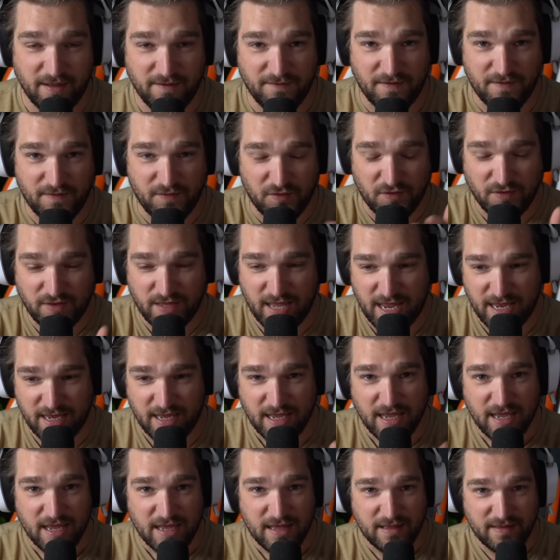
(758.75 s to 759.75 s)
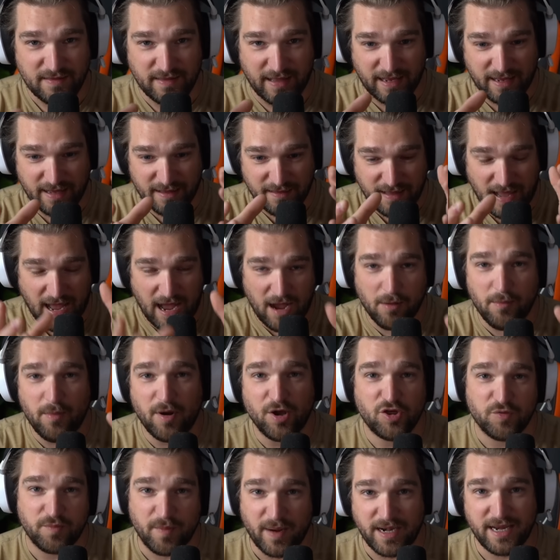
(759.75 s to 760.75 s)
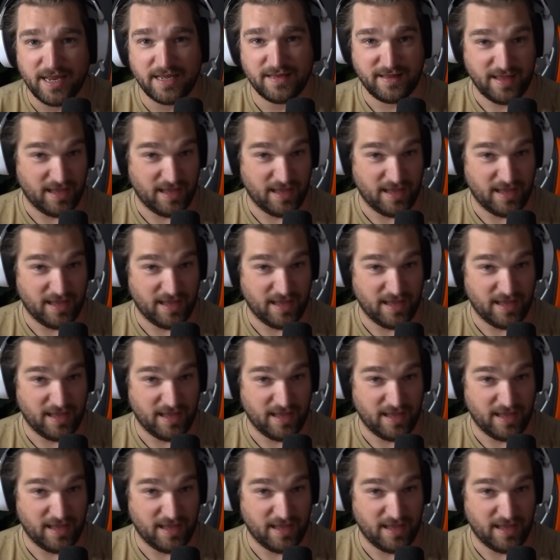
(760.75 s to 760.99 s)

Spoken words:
If you take like how much money